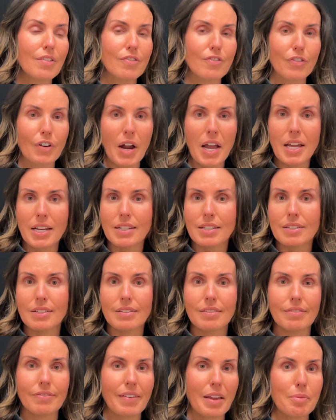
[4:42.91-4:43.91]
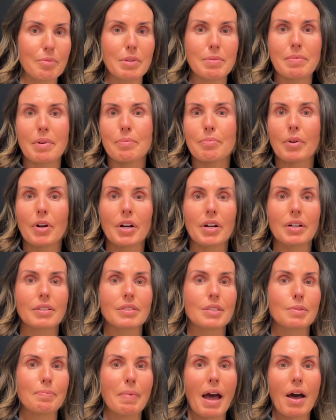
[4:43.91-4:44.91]
friend, family member,
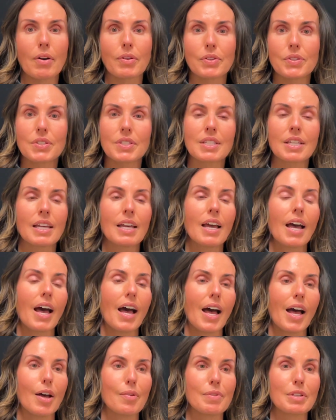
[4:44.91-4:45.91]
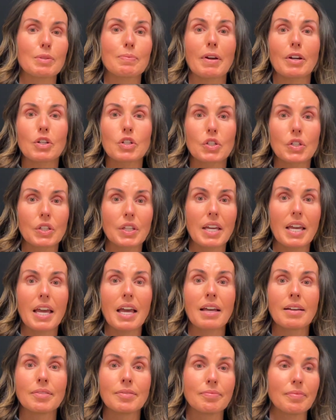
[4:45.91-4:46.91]
spouse, especially